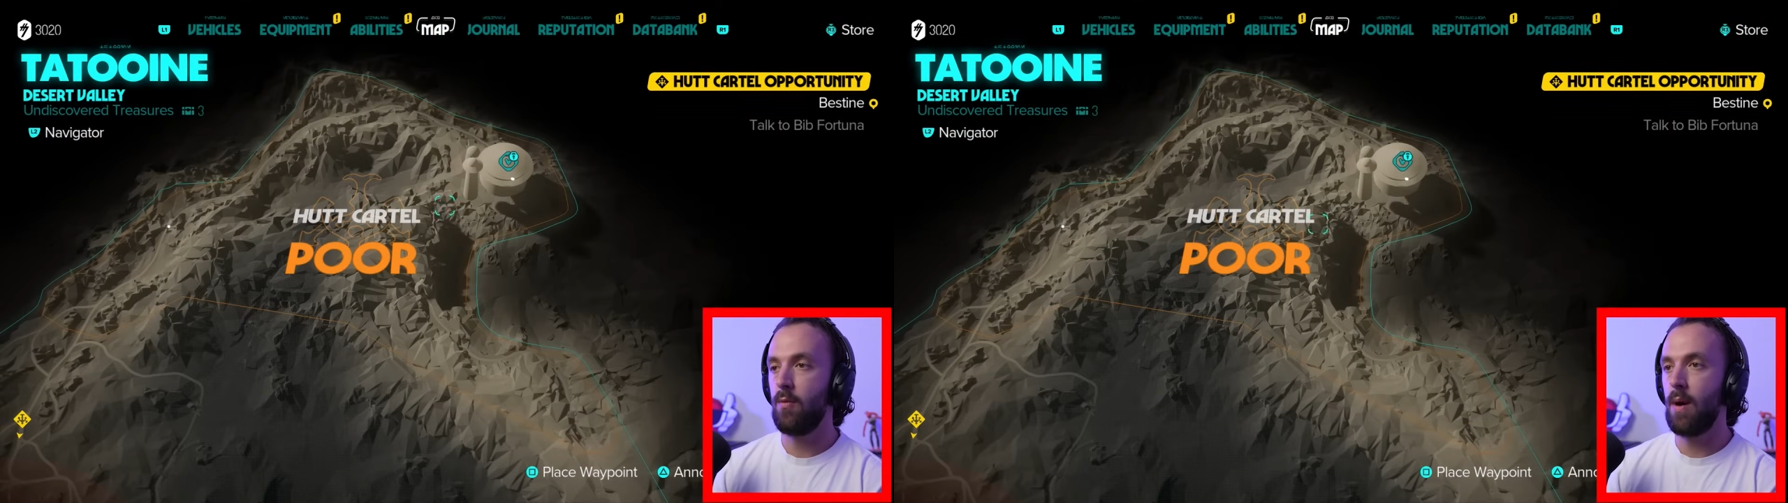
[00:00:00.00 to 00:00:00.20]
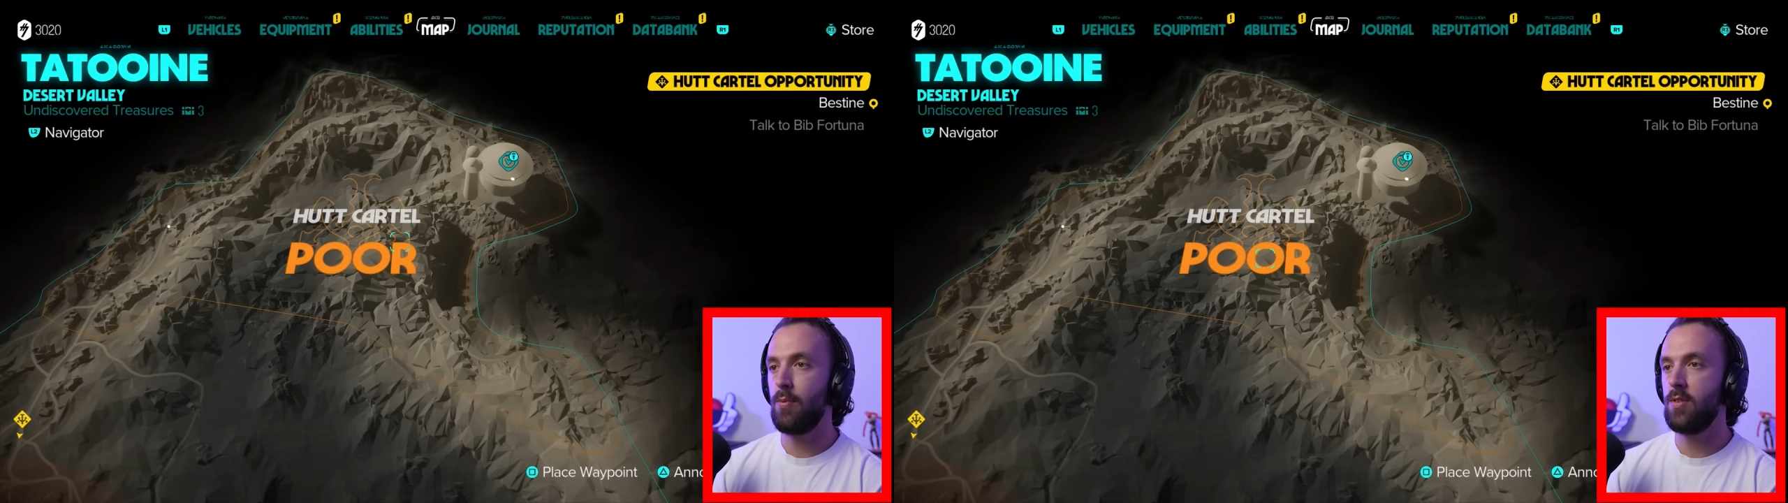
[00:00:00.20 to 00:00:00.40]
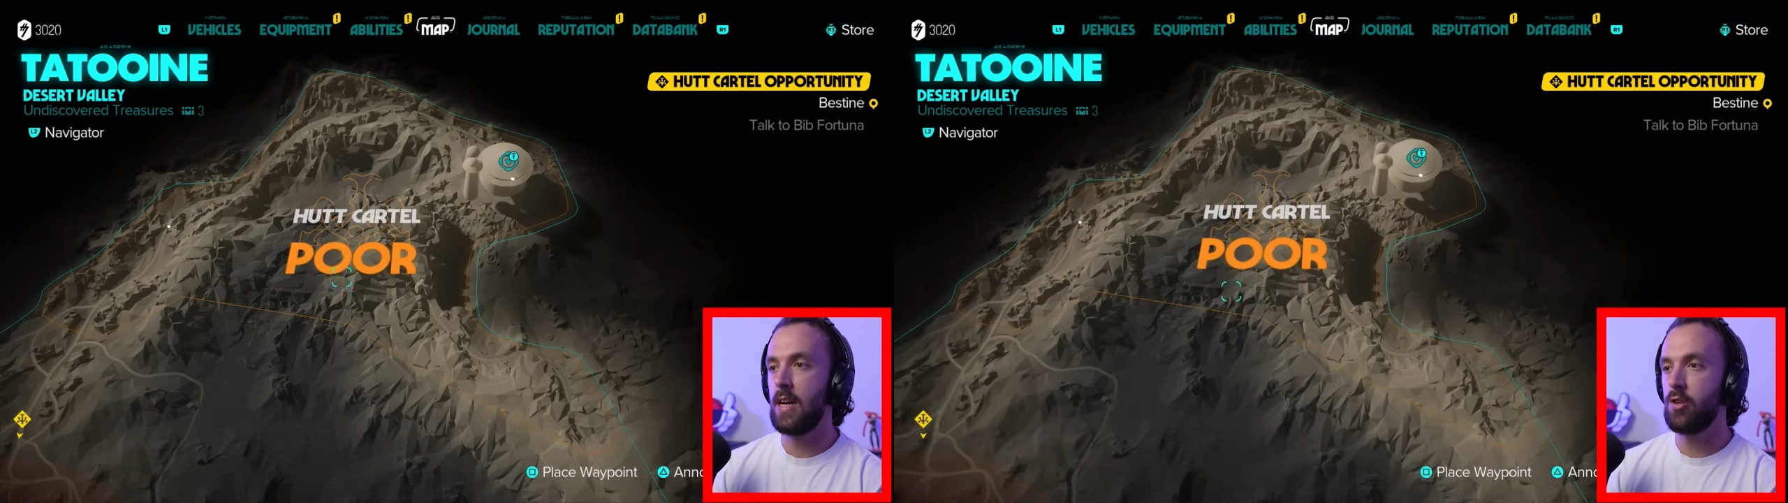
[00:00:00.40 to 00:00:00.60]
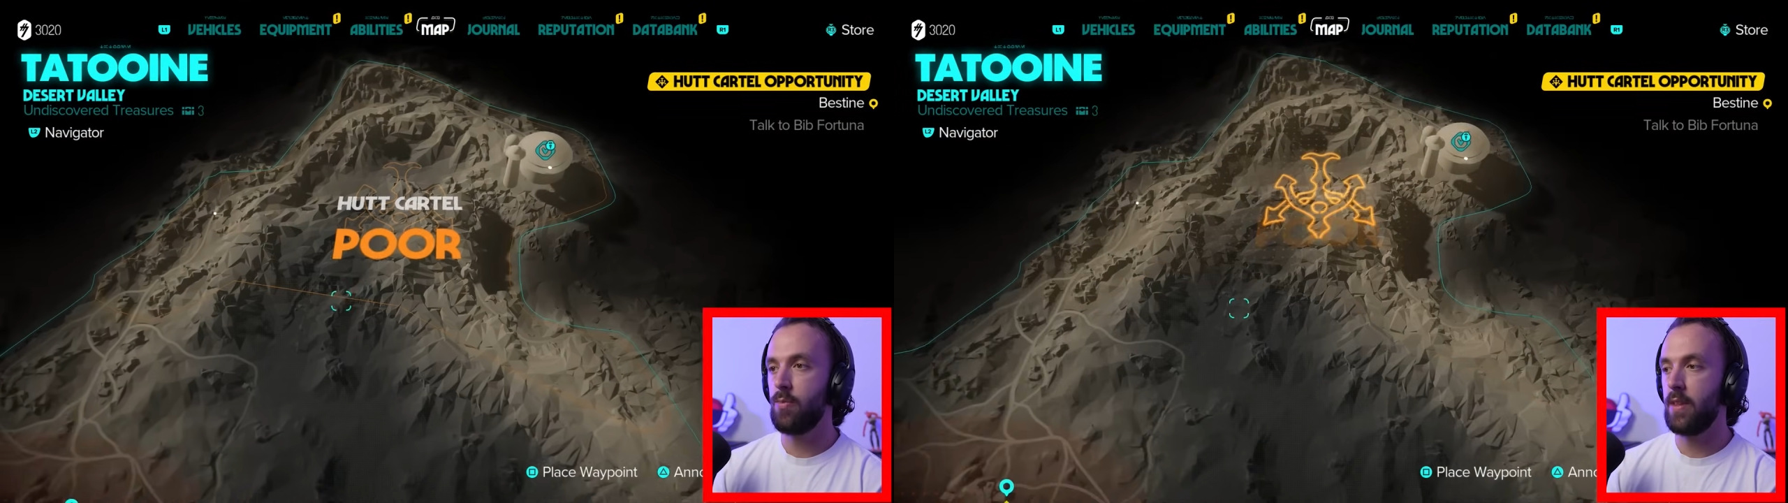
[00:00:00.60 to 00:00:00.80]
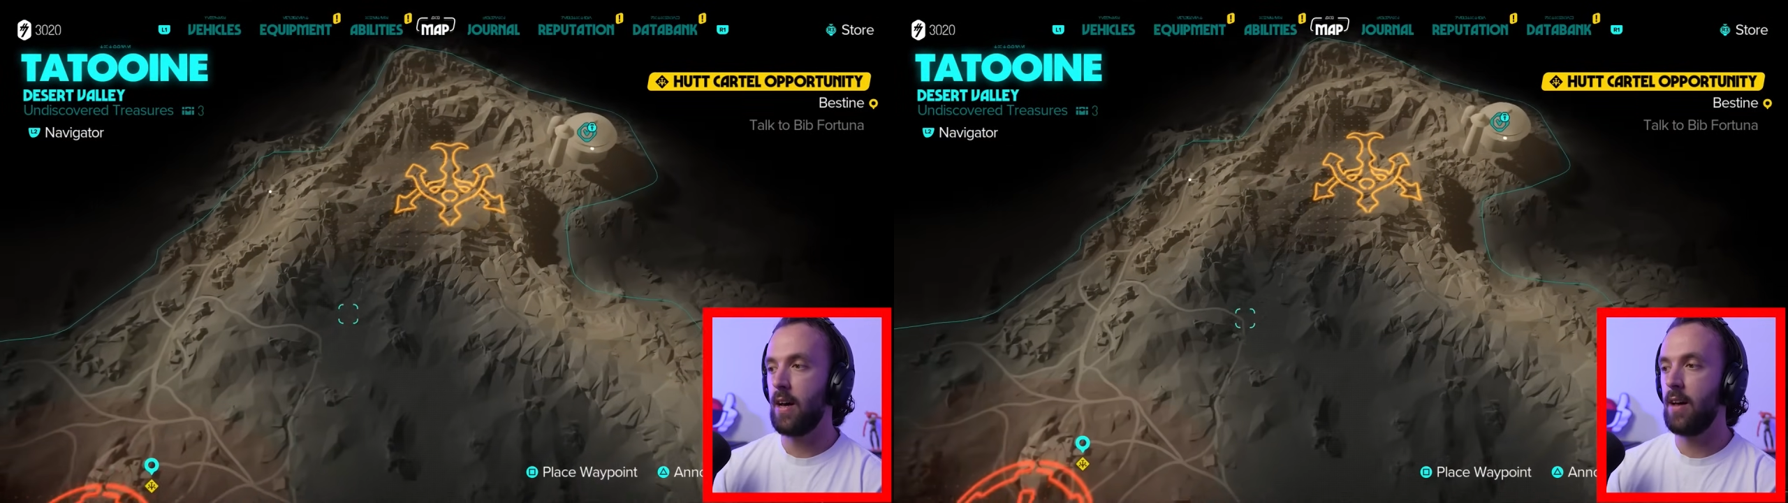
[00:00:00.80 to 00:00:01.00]

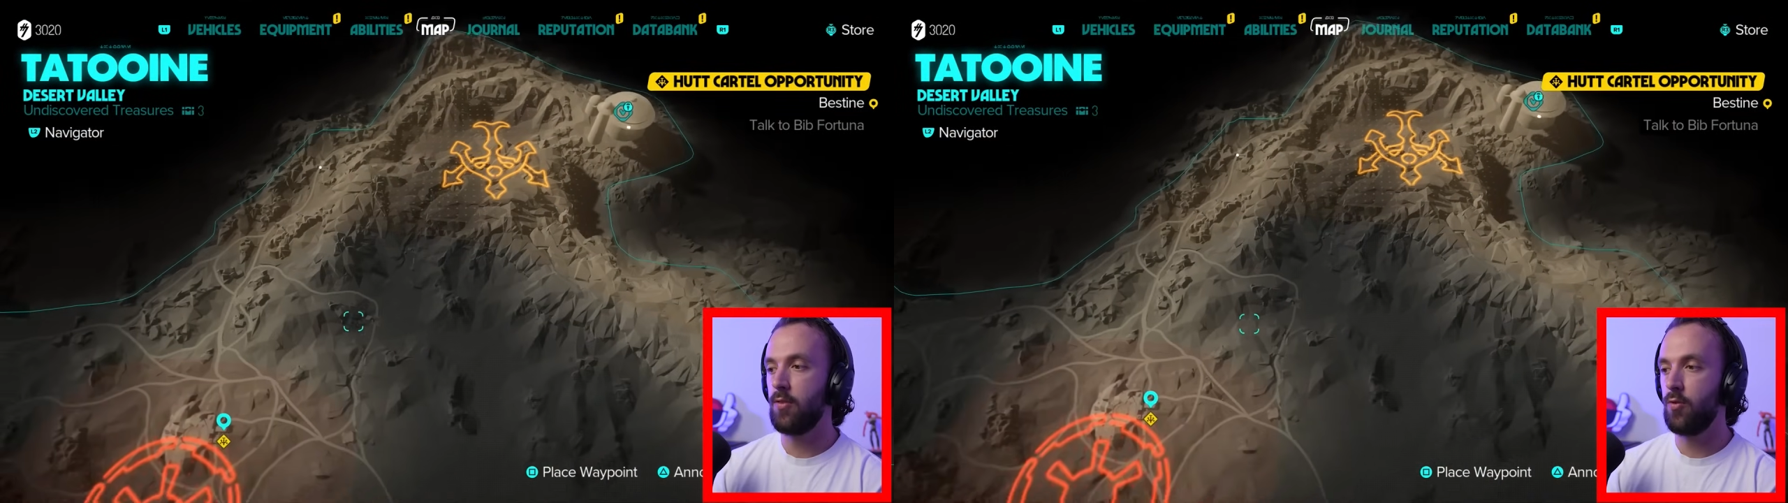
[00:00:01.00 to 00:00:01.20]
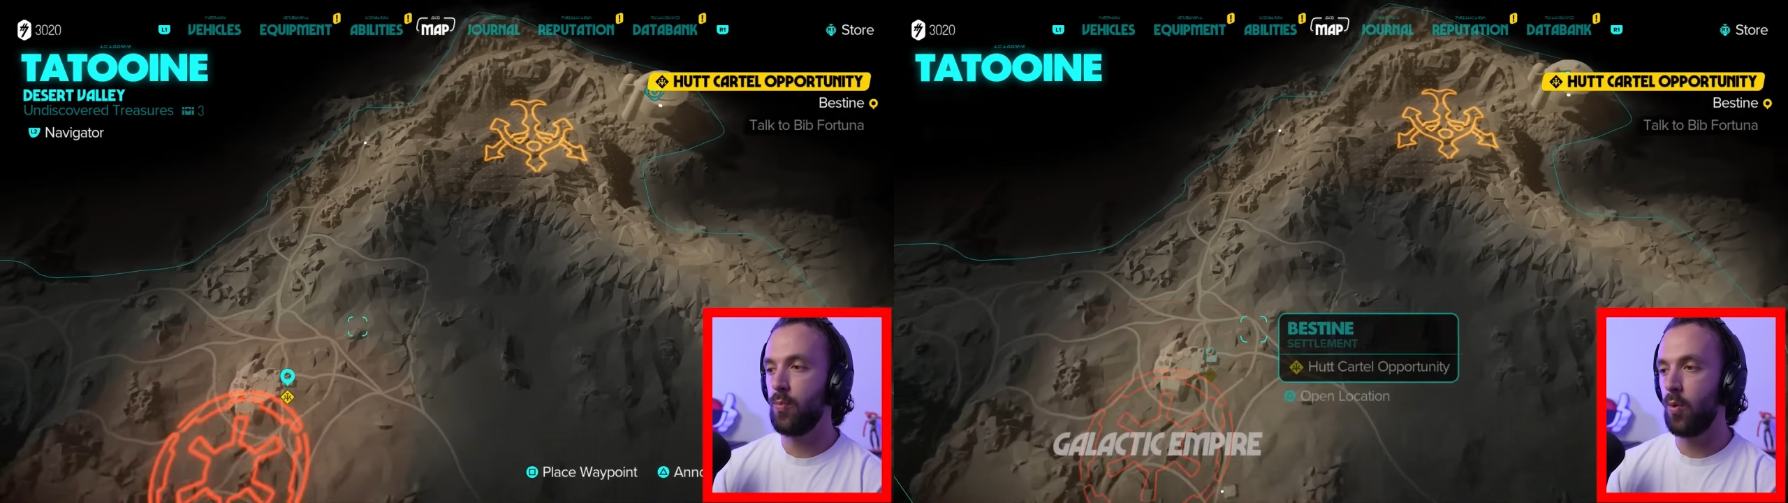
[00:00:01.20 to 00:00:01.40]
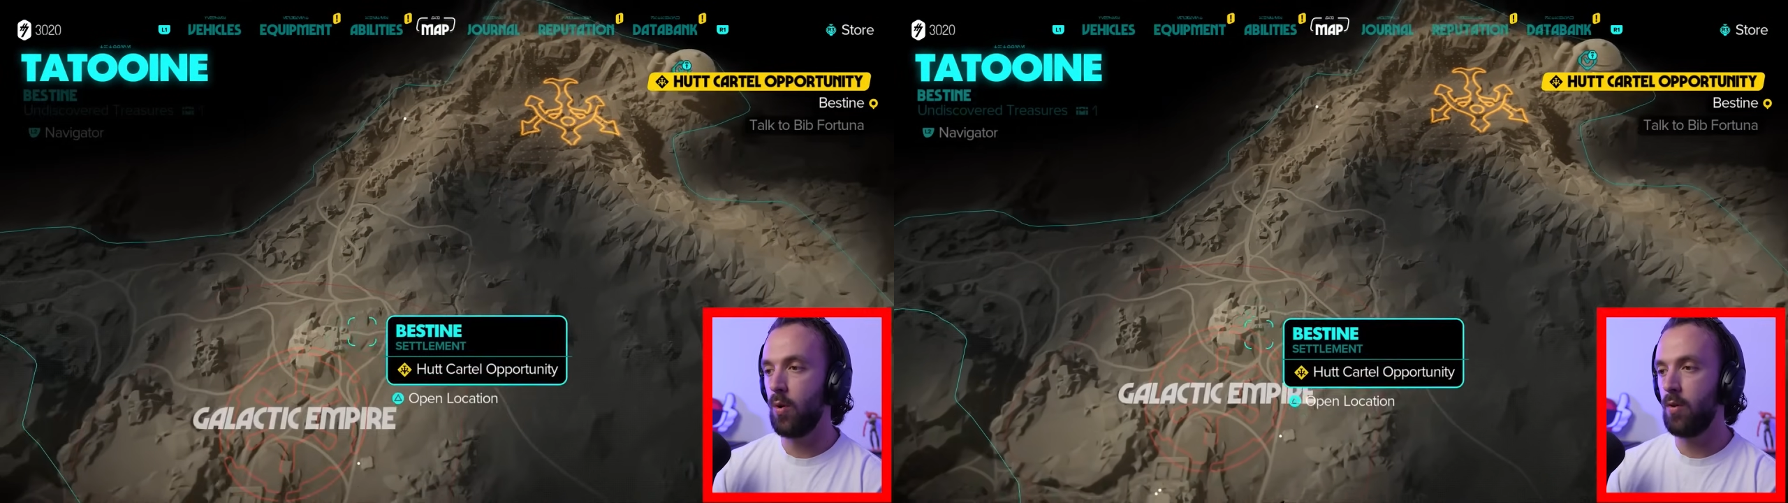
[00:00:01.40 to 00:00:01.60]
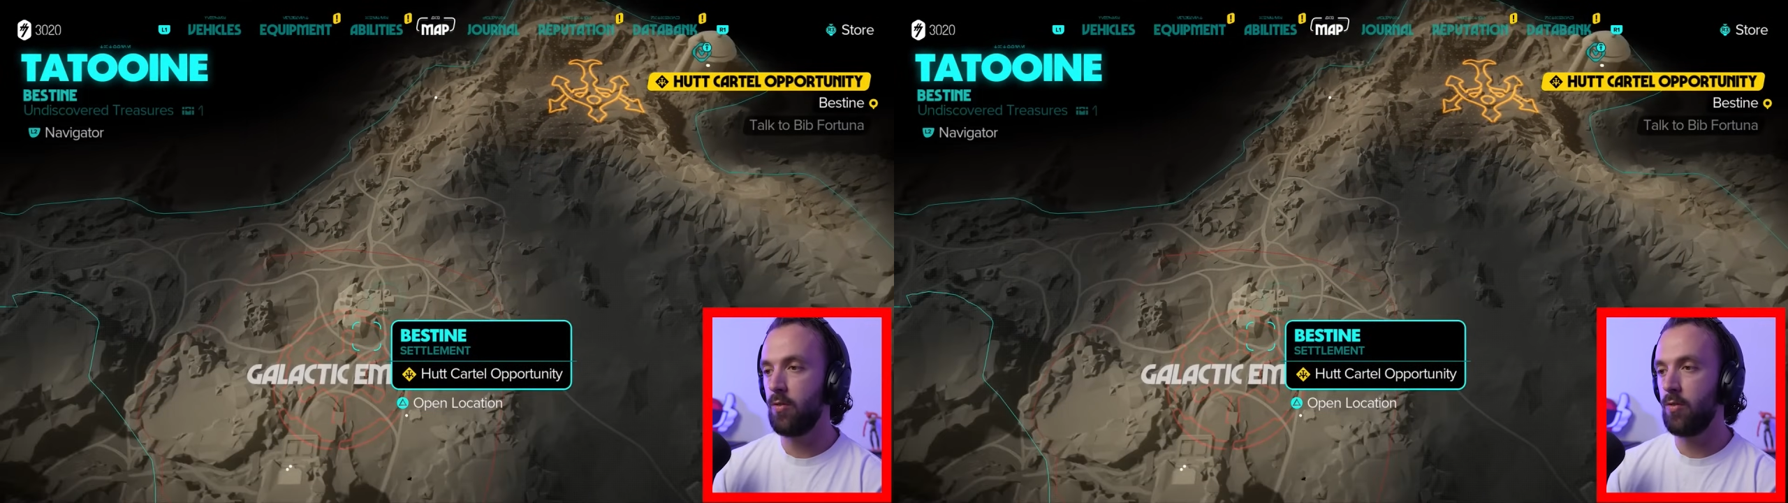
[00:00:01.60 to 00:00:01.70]
reputation with the Hutts is poor,